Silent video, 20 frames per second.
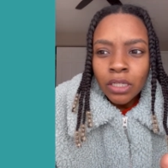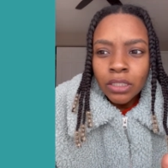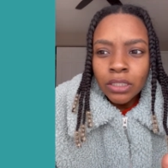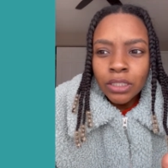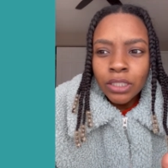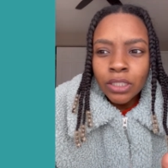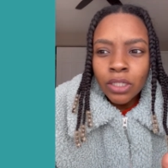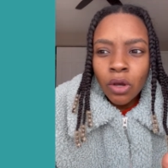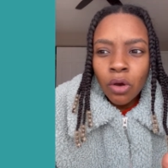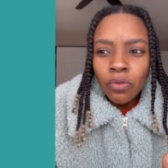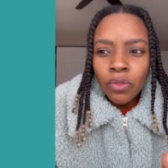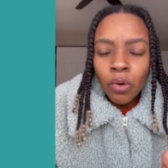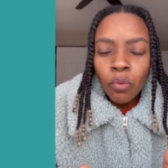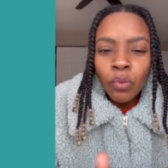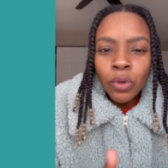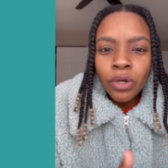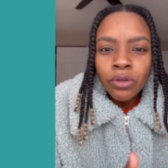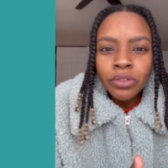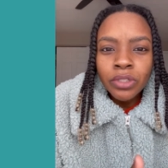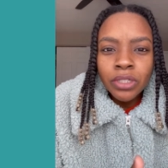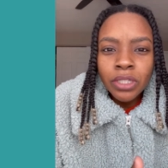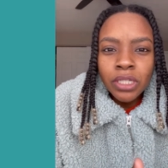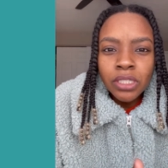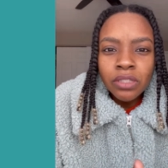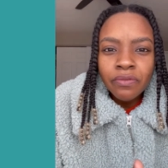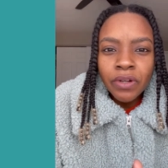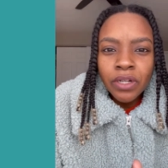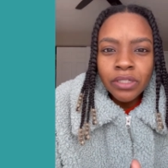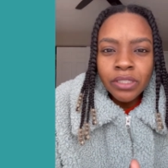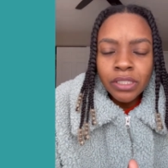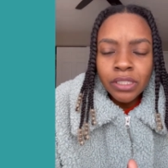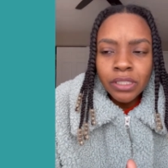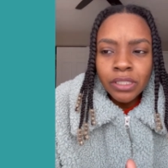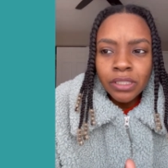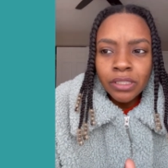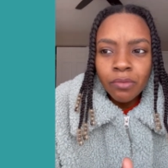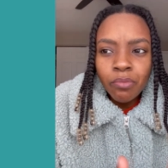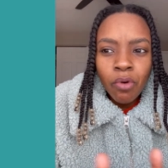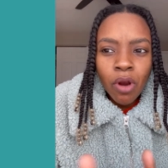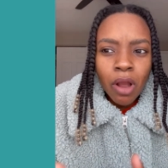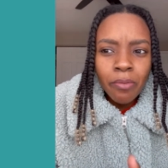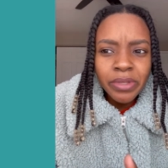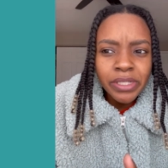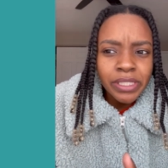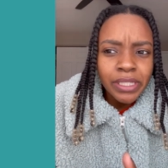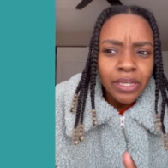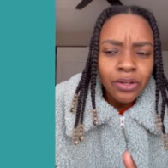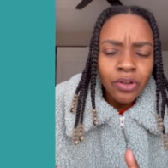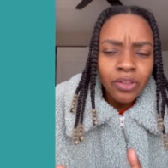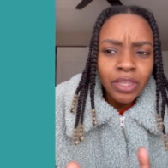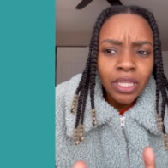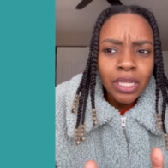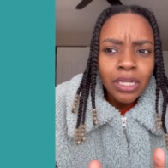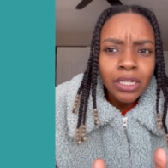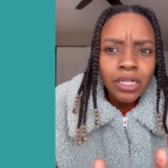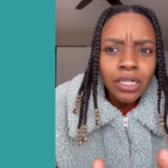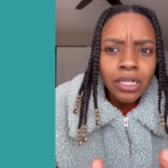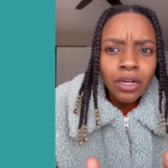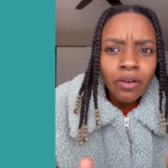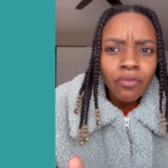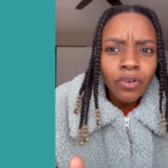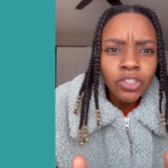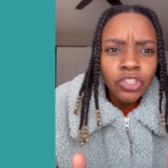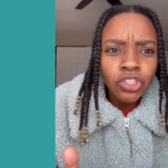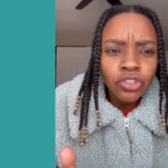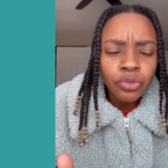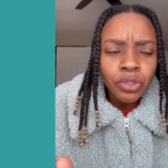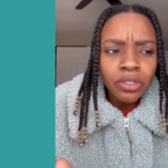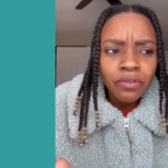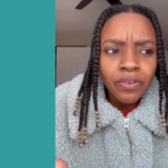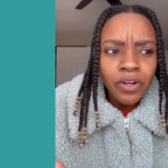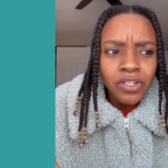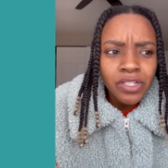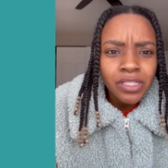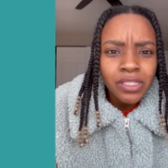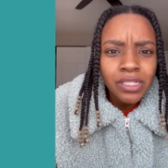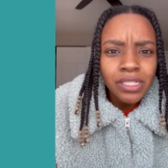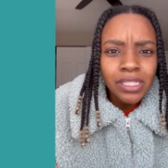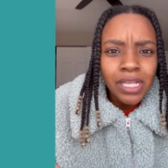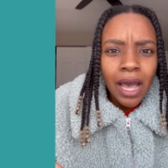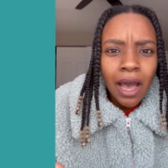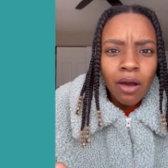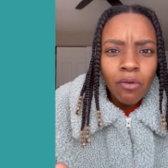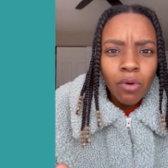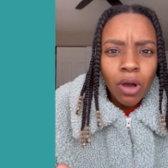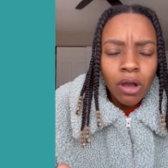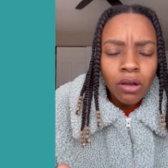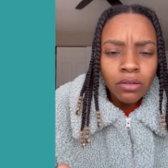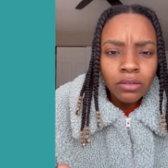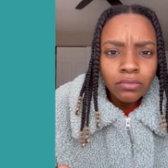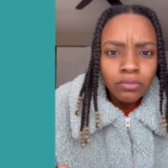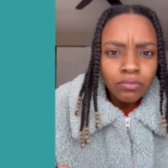you know, the wilderness versus the promised land, or think of a street versus a sidewalk.